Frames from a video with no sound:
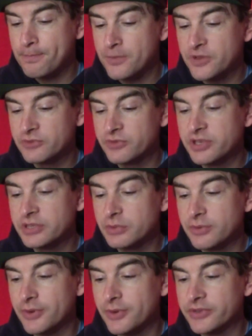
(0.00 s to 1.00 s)
There's a reason
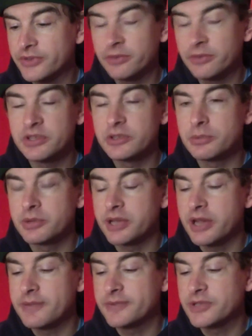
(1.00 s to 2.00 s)
why 5'10" have been top of
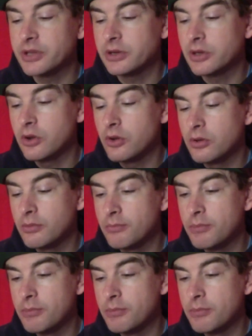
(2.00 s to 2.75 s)
the game for so long,